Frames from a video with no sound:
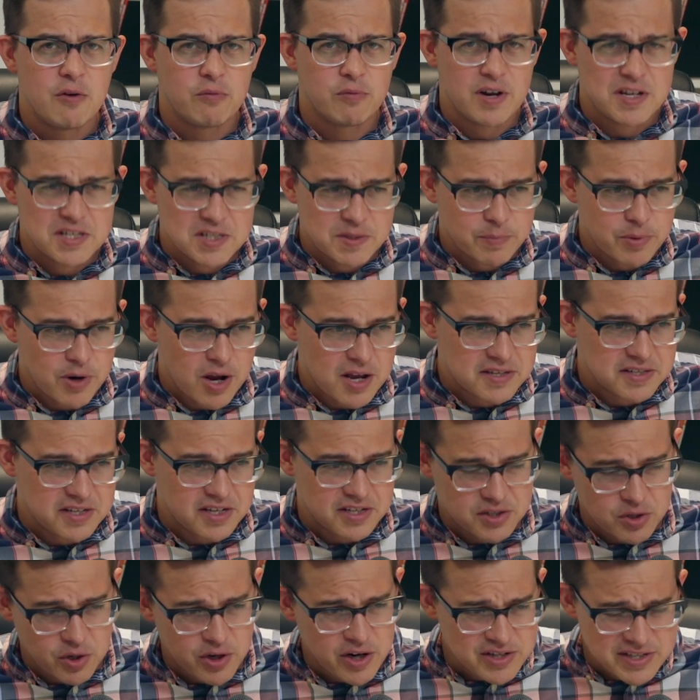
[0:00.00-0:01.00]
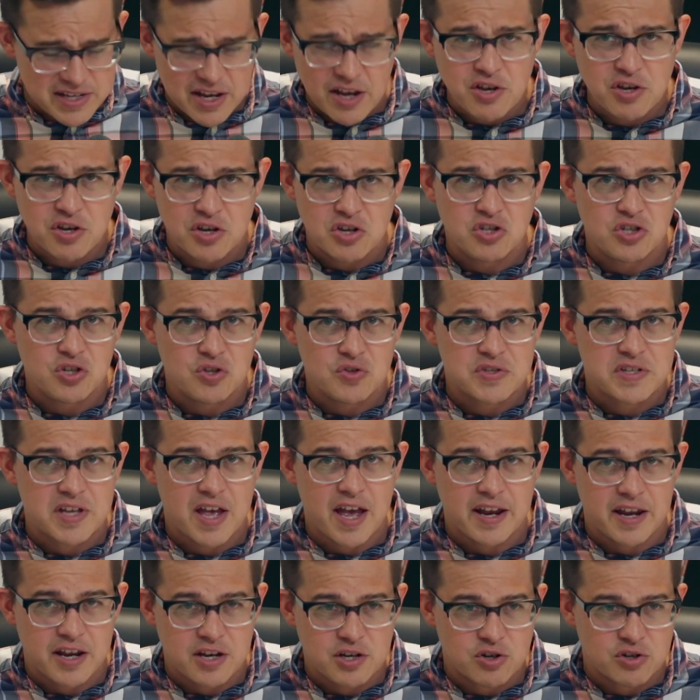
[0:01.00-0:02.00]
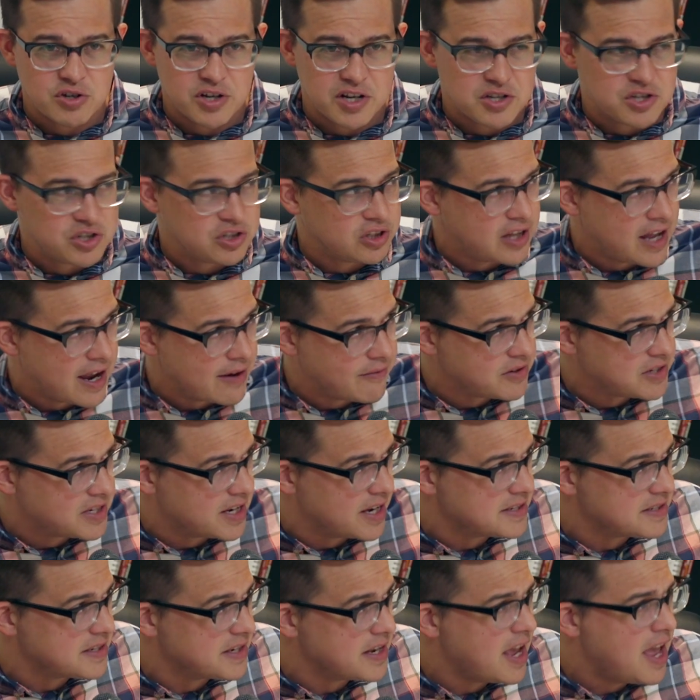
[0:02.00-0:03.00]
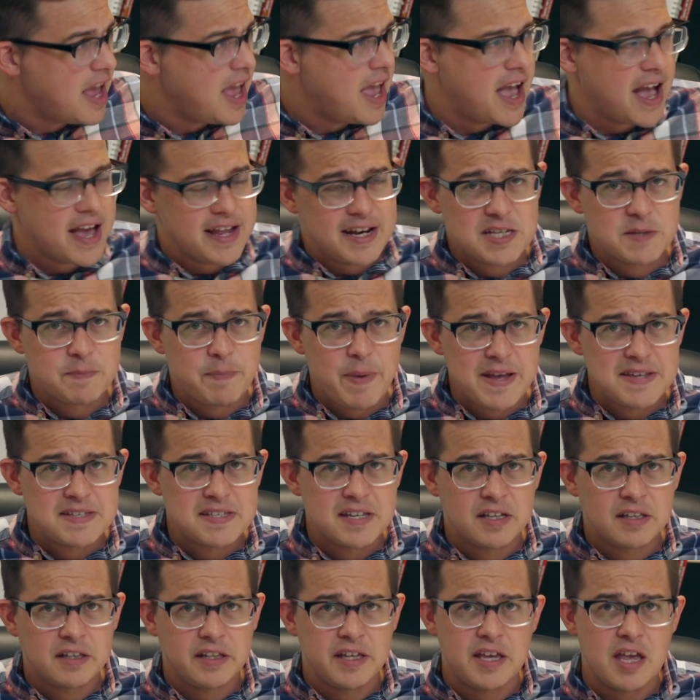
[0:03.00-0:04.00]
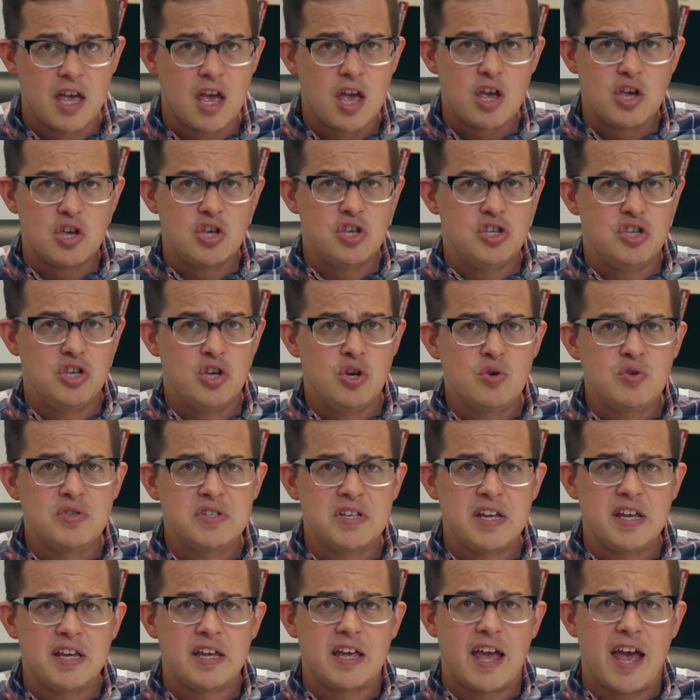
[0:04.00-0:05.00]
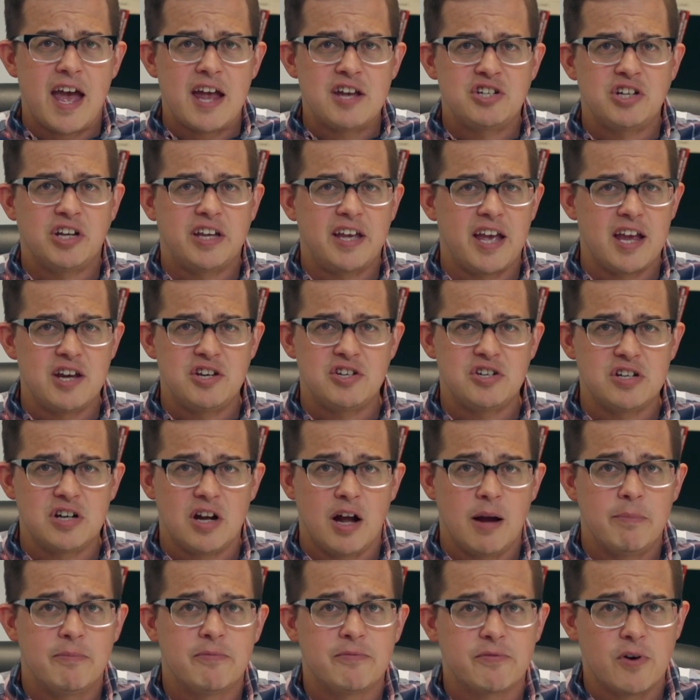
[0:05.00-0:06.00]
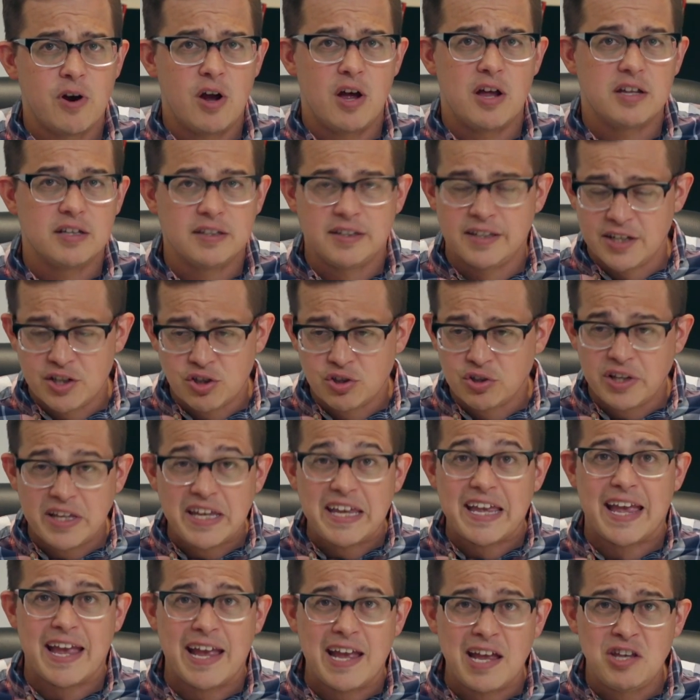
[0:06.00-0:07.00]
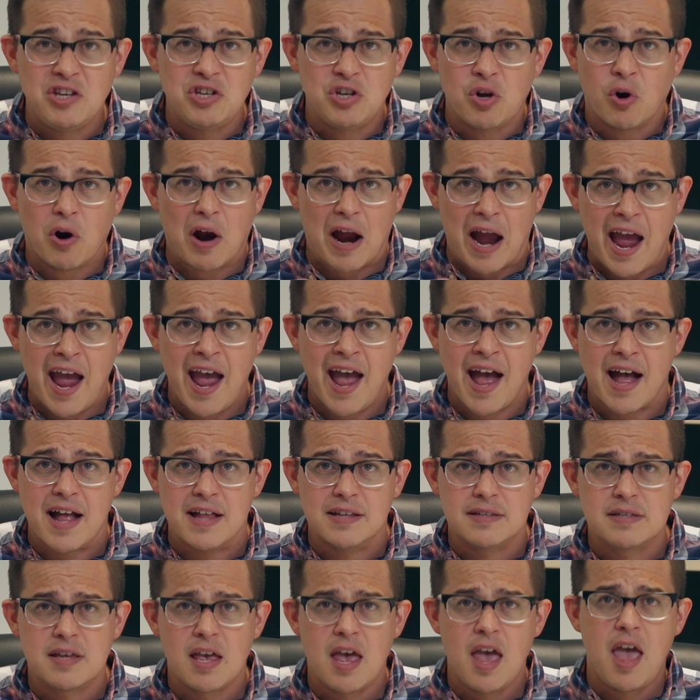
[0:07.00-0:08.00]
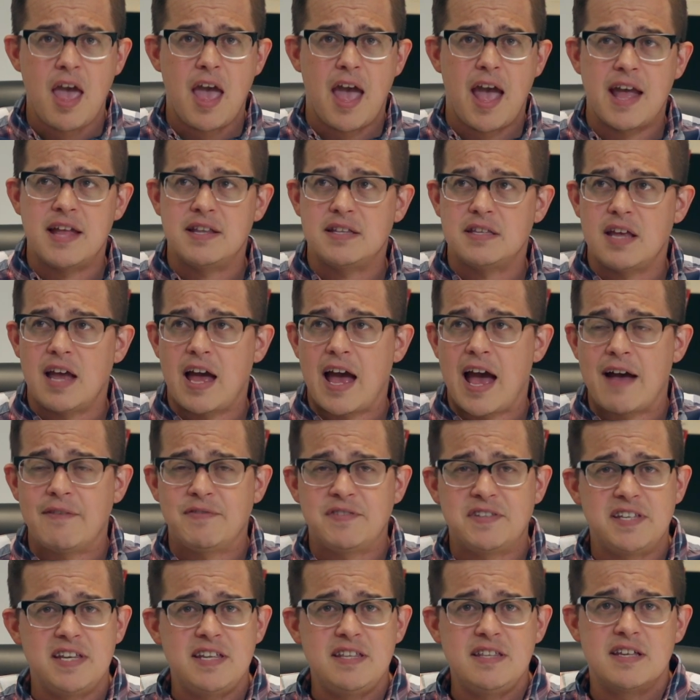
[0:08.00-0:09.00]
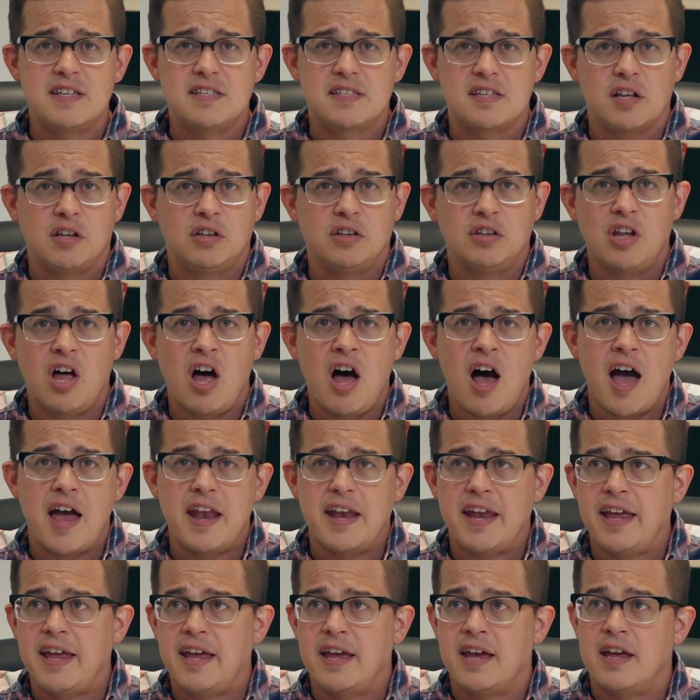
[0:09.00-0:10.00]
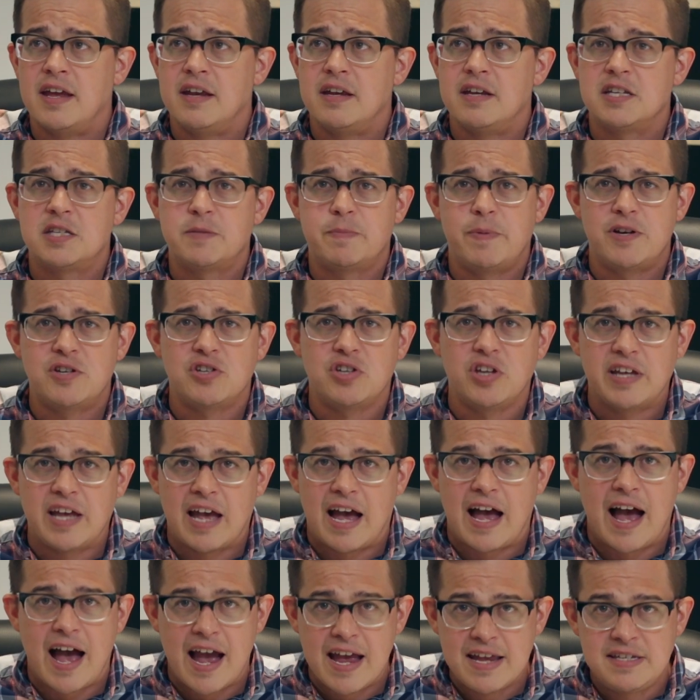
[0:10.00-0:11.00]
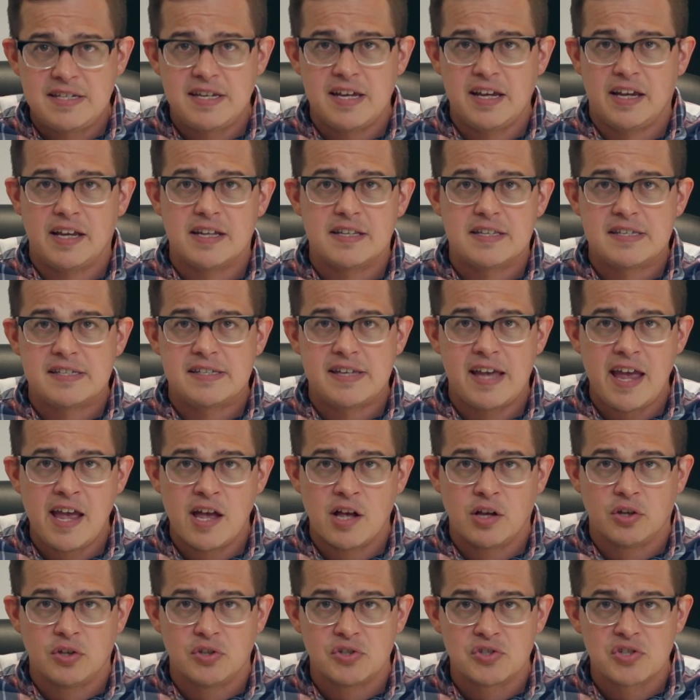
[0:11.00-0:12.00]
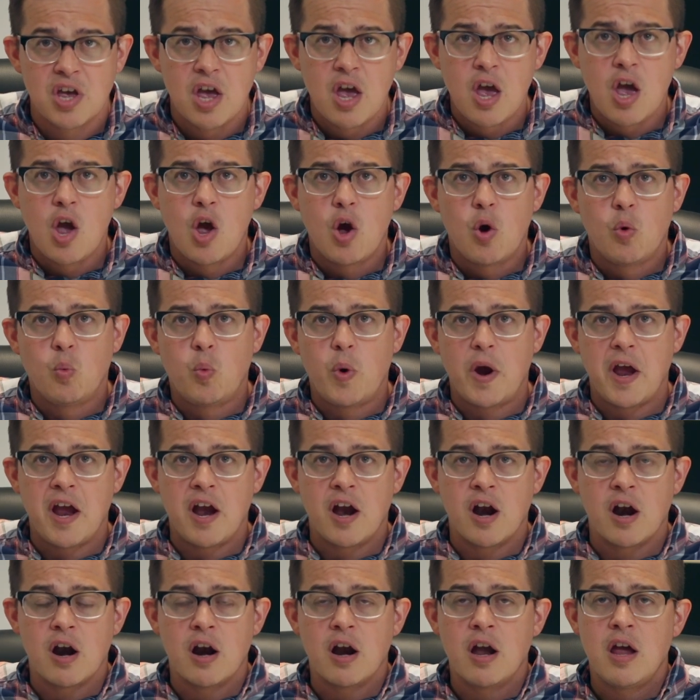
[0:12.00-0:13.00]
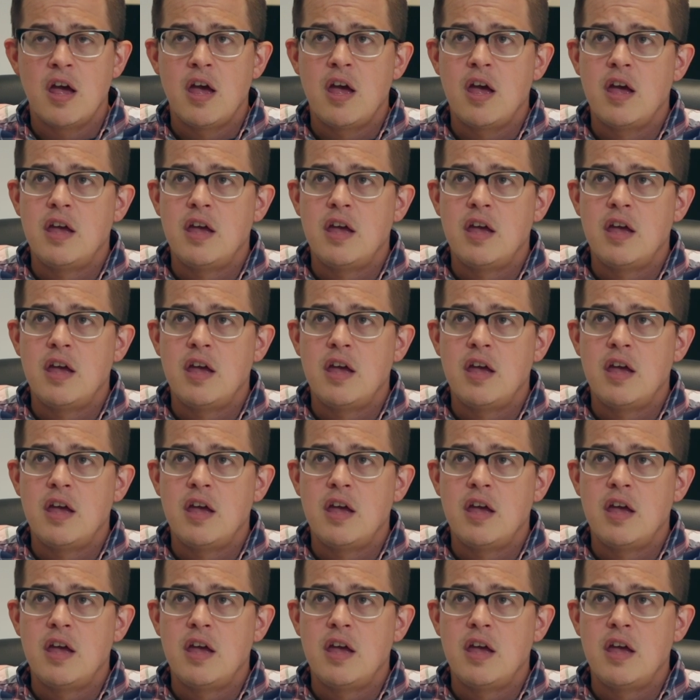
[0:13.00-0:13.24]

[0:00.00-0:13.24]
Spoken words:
reciprocity. So here's how you can use that in your digital advertising. And it's basically using education up front, literally in your ads. And I've seen this a lot in especially high ticket sales, where